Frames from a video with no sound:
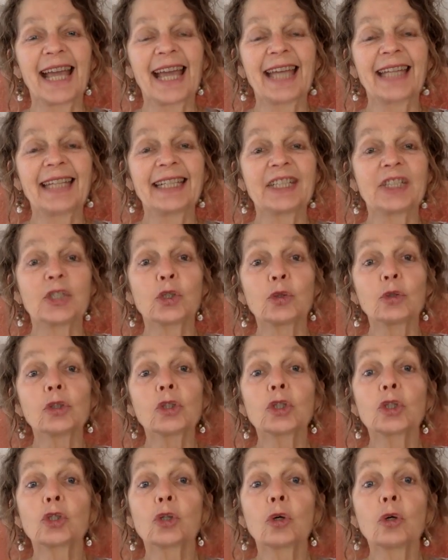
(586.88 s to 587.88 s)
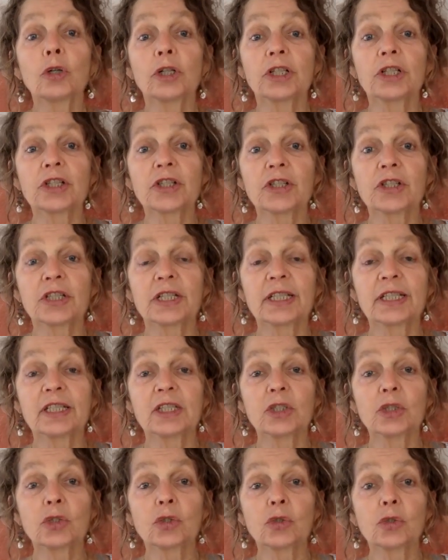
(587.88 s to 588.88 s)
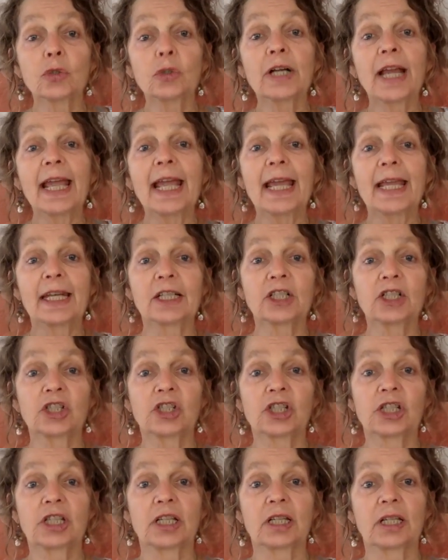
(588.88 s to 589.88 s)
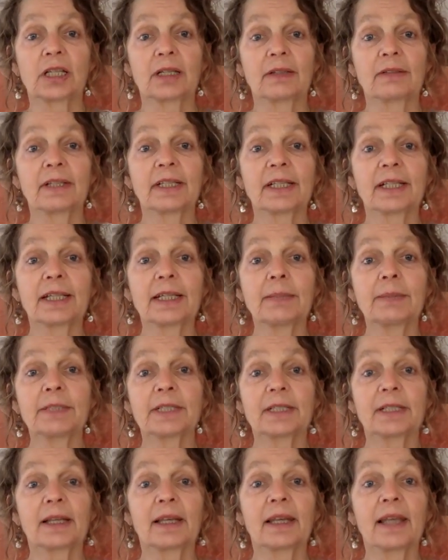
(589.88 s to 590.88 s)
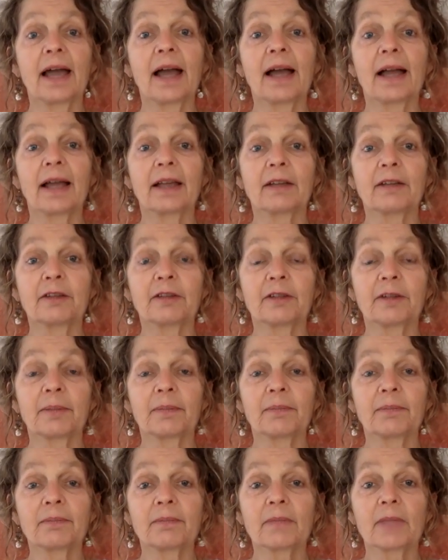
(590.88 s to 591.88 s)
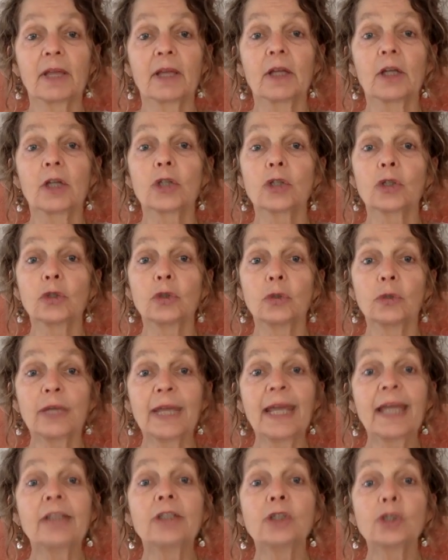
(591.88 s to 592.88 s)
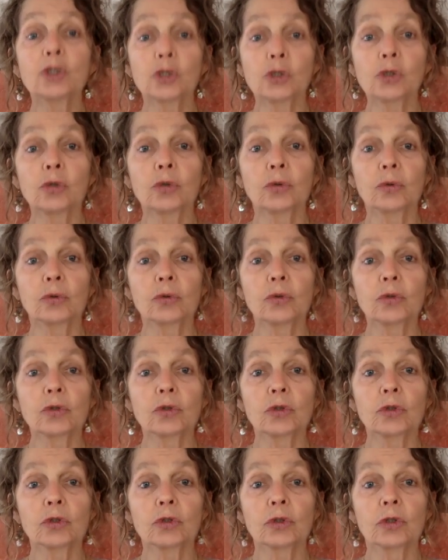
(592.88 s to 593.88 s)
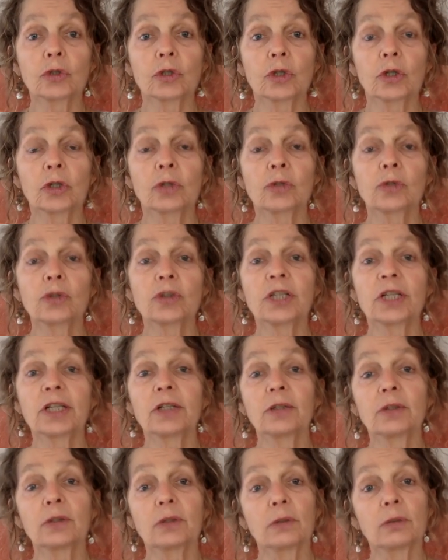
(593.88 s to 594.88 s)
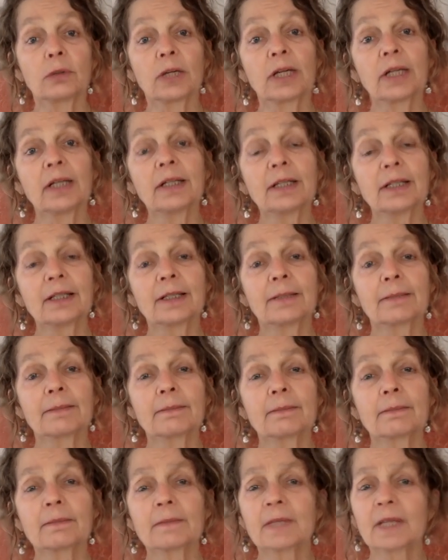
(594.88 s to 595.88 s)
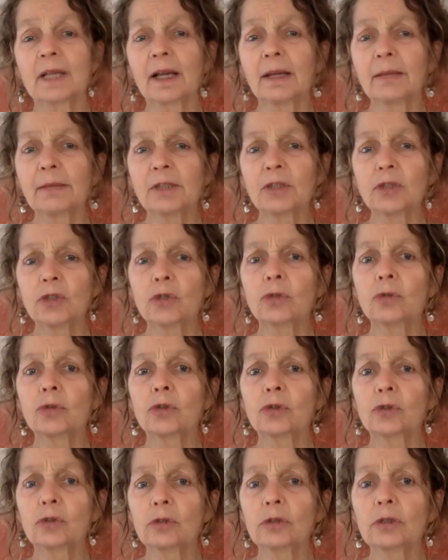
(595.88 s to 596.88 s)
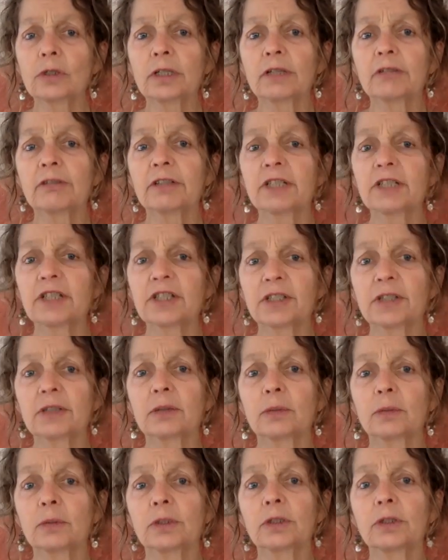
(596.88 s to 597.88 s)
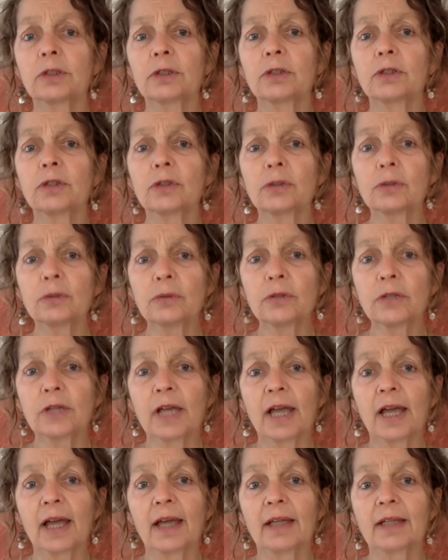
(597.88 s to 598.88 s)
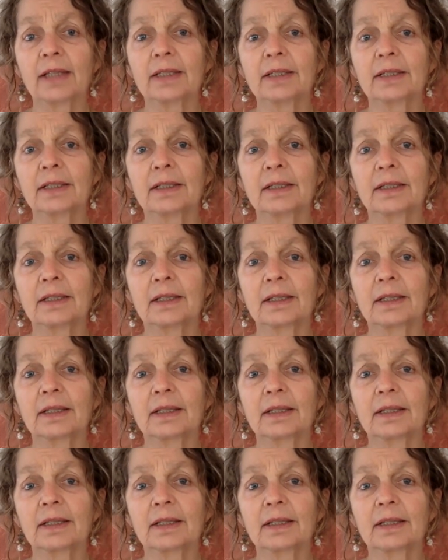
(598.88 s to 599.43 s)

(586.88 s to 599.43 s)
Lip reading: And it's your choice. It is your energy that keeps it alive. So you can choose to say, you know what, I'm not so sure if I still want to do that.